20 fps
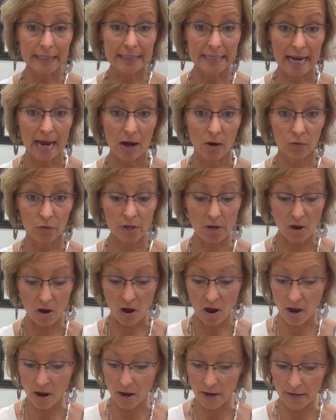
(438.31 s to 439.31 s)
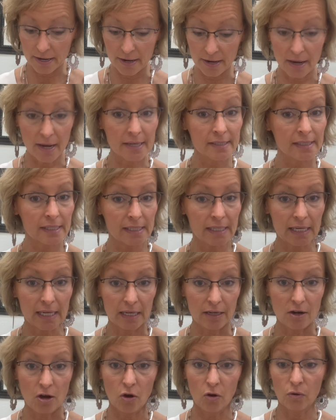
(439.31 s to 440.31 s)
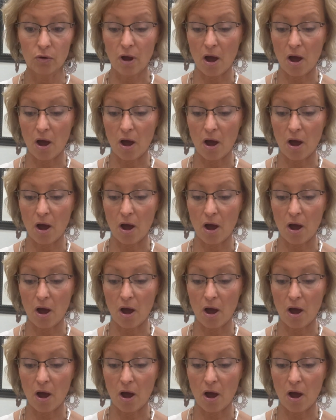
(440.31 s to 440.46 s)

down on a sticky note,